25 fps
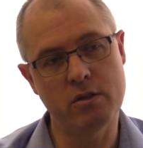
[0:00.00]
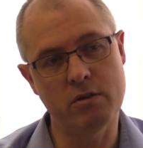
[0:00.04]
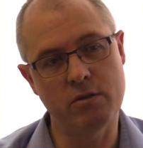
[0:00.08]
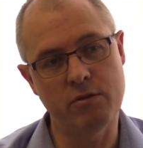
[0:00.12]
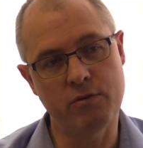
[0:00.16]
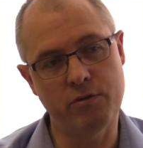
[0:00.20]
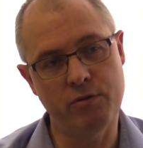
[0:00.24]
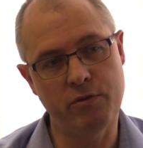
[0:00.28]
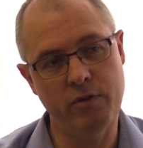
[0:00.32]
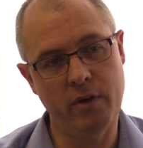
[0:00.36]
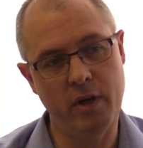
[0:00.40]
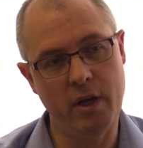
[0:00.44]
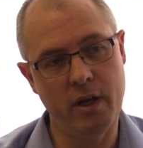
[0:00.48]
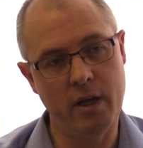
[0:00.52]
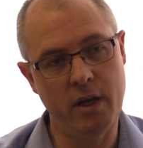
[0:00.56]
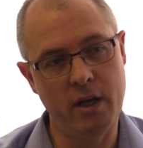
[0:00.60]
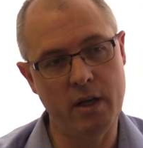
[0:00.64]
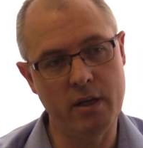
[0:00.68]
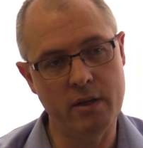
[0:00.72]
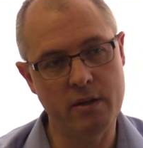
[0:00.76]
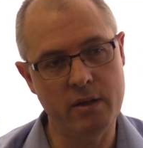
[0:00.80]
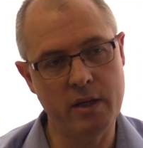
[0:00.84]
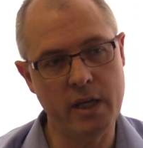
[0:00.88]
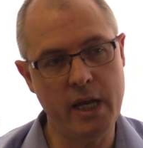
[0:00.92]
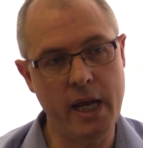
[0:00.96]
of
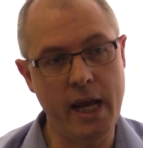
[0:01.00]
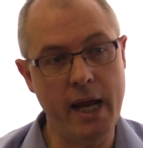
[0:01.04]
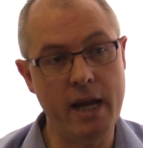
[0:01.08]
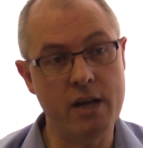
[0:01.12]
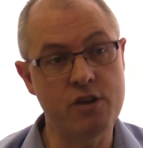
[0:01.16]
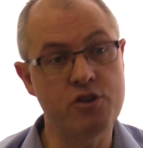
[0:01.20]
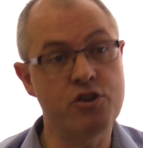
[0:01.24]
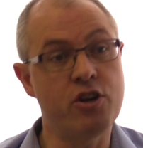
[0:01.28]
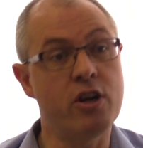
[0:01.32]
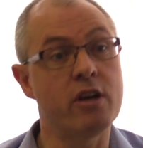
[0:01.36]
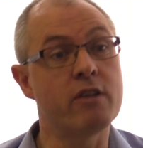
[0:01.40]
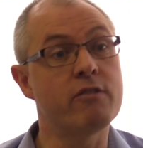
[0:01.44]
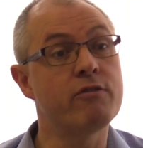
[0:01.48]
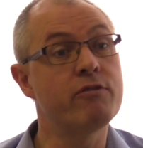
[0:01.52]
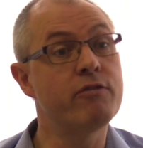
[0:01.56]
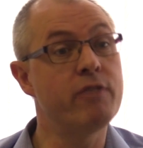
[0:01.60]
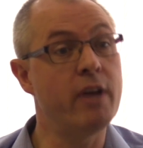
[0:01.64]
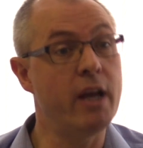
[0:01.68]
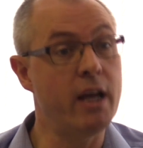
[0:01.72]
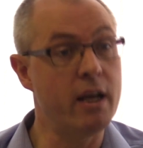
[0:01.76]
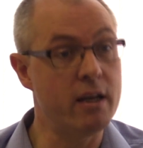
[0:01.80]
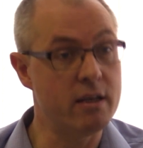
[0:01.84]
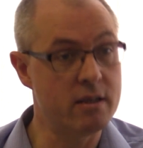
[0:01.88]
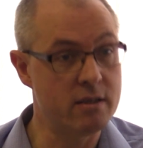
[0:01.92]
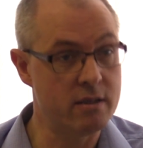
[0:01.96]
the ageing
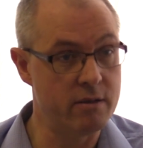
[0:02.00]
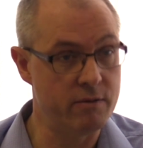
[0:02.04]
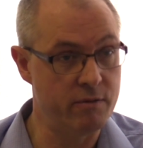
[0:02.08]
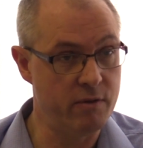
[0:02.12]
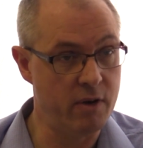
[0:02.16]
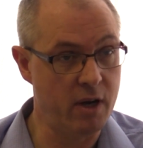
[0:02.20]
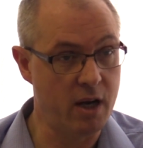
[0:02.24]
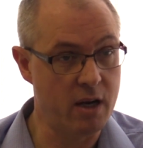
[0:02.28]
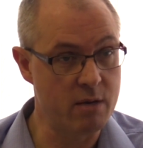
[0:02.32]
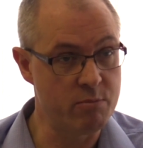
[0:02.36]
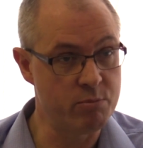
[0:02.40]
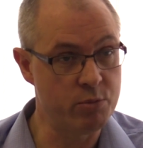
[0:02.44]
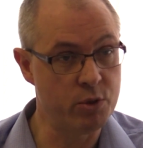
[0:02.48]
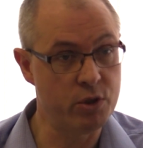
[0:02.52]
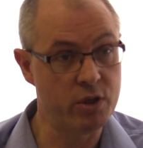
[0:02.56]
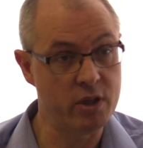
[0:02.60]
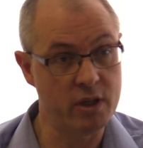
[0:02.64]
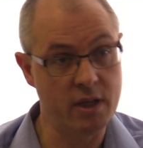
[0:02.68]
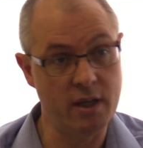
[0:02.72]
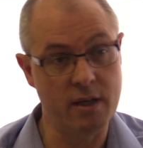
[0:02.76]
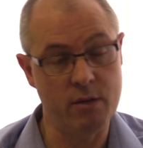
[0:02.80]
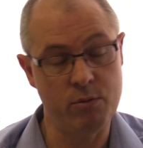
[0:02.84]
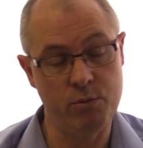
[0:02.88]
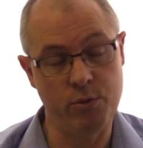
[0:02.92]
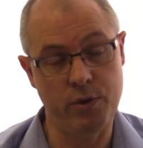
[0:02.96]
face, if I can put
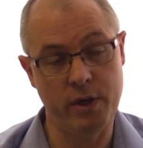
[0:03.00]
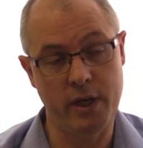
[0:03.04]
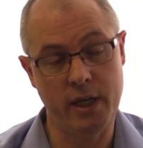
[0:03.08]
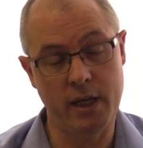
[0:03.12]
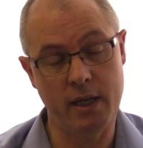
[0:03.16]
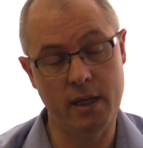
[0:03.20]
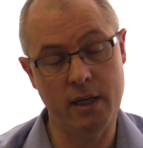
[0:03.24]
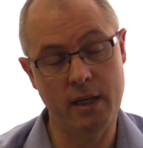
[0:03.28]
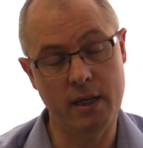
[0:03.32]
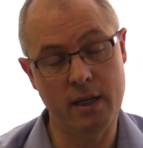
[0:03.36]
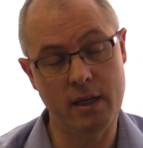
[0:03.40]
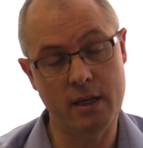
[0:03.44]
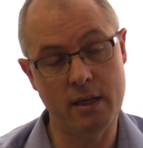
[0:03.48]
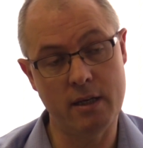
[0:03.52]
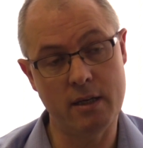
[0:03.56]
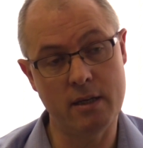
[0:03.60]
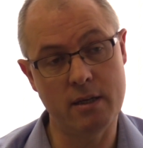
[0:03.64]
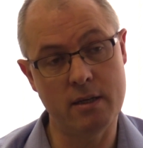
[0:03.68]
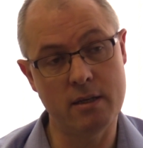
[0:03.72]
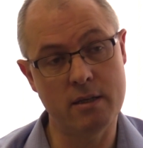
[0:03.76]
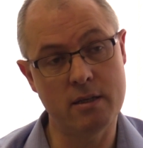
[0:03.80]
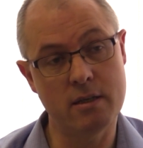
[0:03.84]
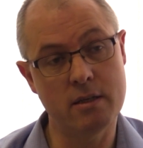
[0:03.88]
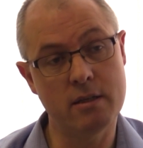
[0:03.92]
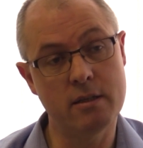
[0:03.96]
it that way,
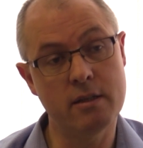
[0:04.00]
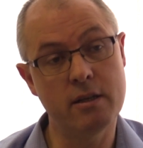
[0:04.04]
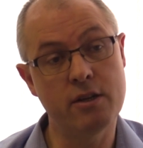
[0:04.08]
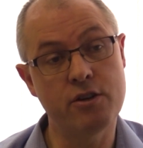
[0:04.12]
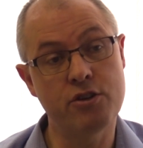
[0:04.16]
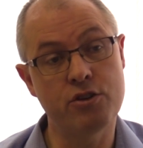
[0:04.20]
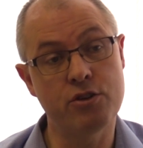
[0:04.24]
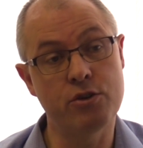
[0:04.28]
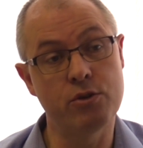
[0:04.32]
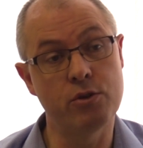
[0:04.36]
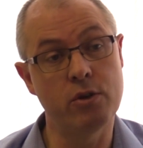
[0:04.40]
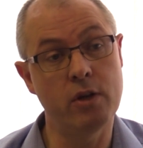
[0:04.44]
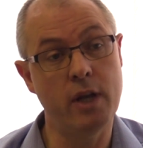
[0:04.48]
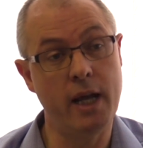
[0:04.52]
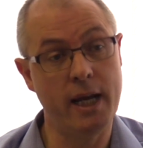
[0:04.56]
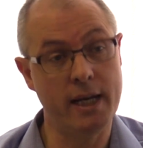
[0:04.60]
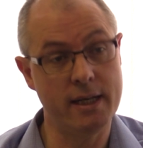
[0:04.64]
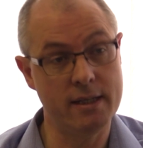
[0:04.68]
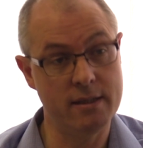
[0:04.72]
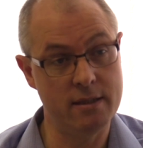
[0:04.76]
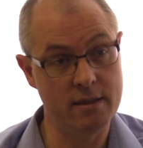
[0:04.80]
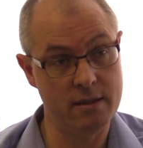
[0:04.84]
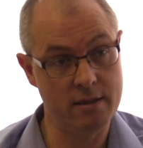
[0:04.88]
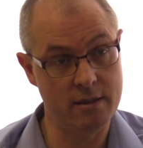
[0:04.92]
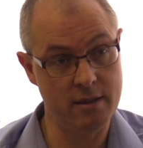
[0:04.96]
is tissue
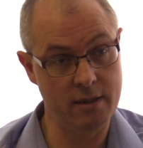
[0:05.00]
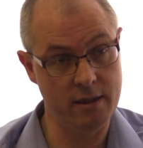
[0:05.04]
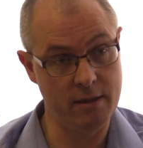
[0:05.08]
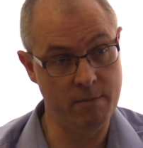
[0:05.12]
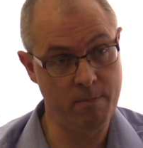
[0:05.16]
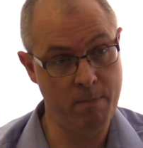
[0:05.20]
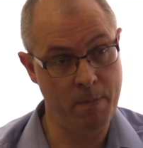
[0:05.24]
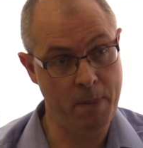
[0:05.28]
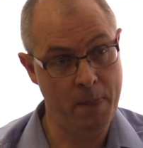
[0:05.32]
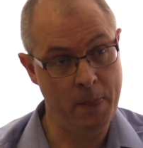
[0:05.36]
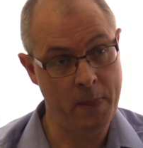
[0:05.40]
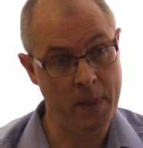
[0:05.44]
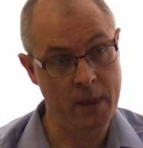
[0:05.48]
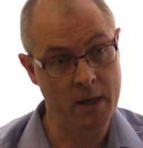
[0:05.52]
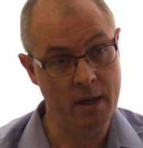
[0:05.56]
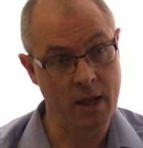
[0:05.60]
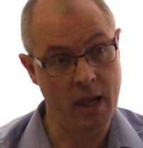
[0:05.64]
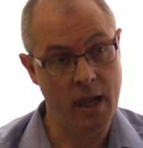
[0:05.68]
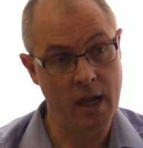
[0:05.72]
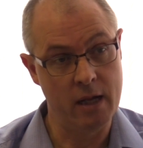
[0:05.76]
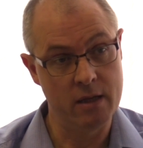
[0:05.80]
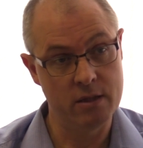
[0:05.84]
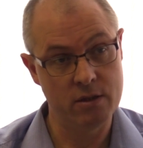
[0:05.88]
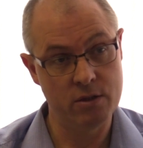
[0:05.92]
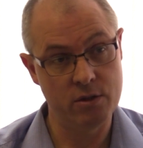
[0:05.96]
laxity.
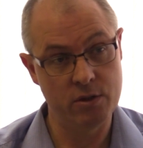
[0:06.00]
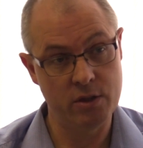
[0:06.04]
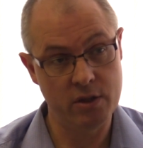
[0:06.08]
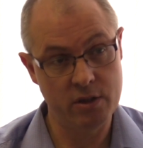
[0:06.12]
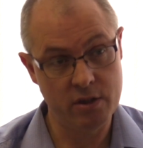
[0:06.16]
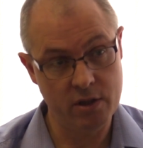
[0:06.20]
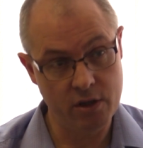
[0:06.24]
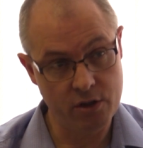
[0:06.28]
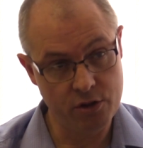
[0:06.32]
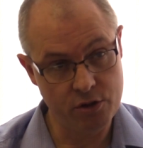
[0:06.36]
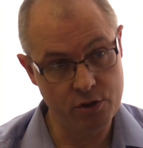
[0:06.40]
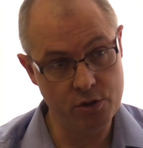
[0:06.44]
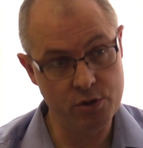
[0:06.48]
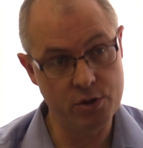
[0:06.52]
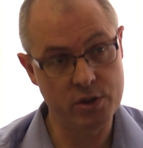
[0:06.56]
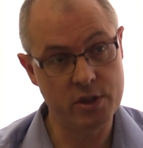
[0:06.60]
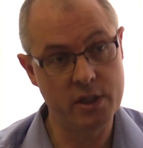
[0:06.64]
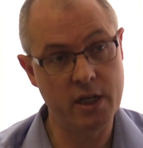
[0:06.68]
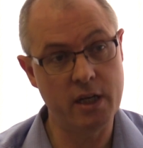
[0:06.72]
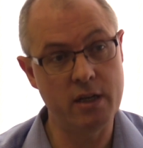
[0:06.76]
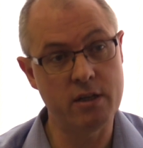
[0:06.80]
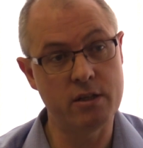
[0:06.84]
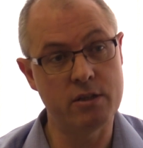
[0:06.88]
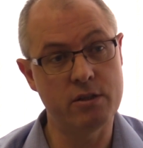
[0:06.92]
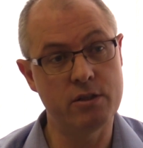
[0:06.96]
So the tissues
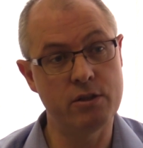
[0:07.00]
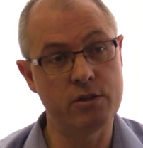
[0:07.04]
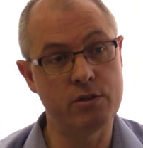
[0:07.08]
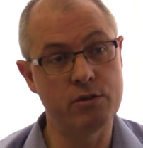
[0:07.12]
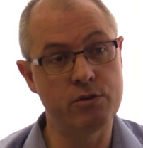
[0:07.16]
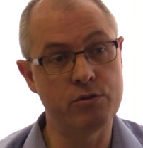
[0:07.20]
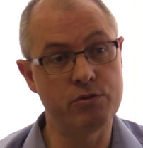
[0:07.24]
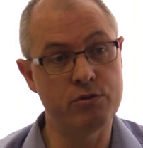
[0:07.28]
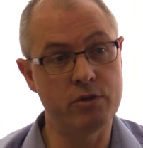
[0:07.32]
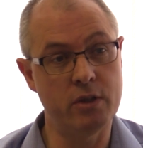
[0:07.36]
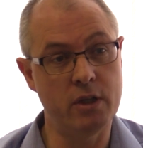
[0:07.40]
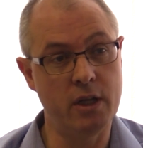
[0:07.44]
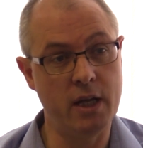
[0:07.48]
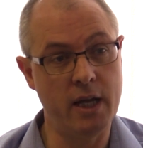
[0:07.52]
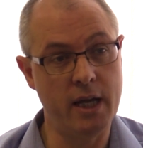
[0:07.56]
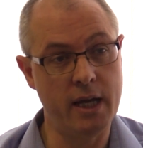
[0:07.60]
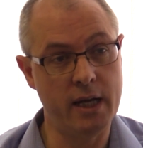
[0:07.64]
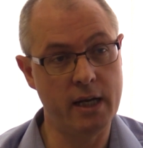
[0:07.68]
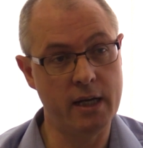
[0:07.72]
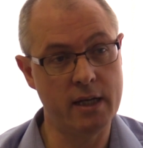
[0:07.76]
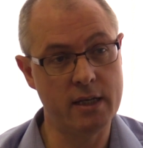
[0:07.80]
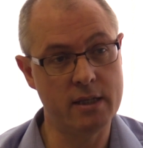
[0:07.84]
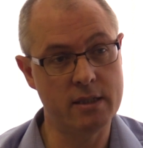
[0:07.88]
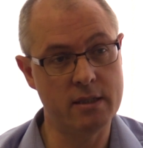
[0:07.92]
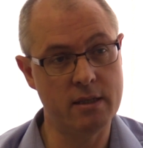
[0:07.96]
tend to
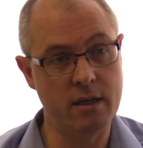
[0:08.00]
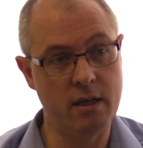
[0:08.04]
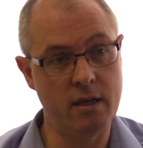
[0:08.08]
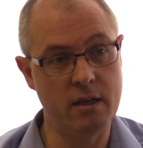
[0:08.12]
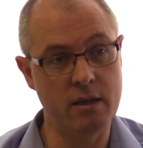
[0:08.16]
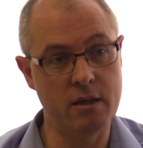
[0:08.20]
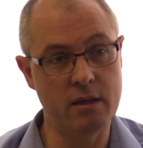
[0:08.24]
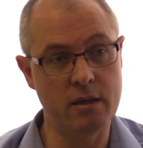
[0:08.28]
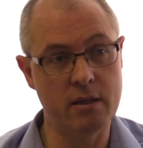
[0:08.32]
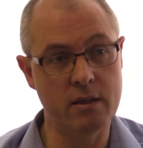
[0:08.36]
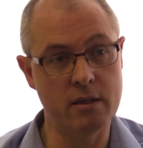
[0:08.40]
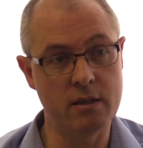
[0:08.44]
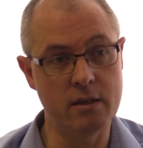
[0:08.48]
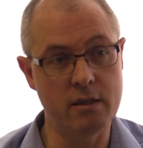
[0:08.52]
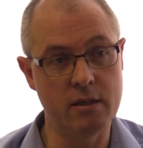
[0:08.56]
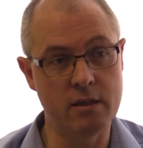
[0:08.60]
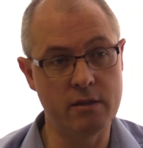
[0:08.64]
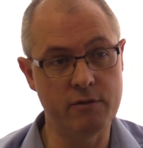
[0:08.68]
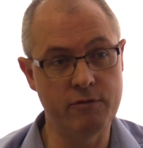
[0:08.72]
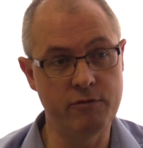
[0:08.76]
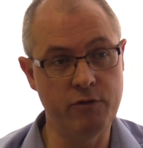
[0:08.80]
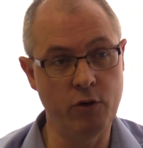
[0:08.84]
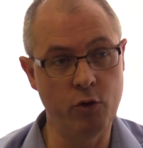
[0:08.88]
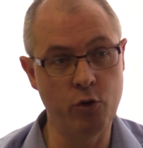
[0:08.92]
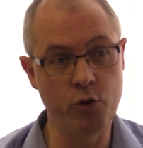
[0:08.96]
relax, and the
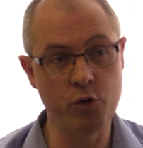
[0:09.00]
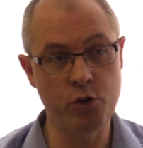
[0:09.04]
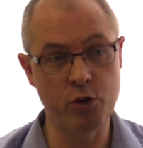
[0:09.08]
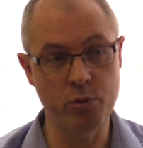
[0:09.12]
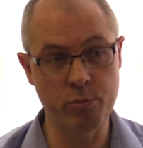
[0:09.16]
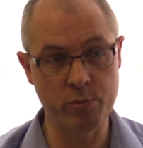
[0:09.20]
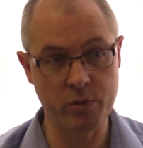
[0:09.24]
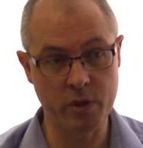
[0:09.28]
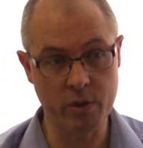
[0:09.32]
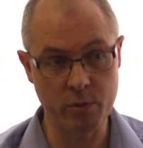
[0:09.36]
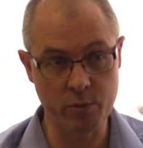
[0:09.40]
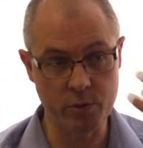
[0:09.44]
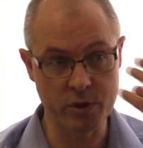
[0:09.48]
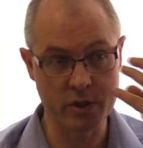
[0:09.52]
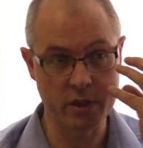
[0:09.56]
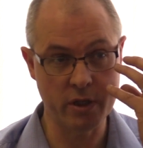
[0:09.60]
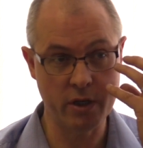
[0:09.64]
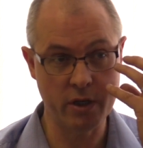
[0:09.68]
volume that was